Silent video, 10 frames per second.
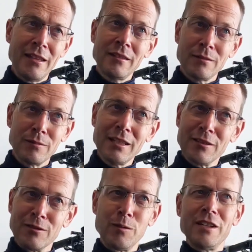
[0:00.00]
And that's a really
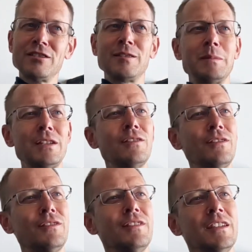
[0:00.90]
good question
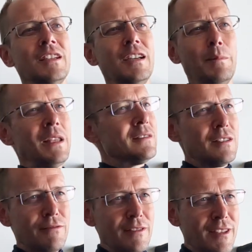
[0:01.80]
because it means
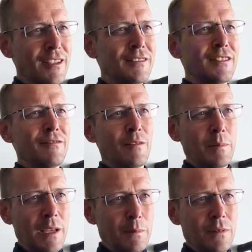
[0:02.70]
different things to
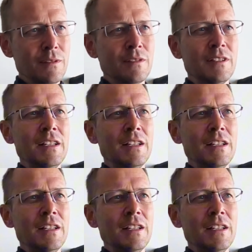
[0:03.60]
different people.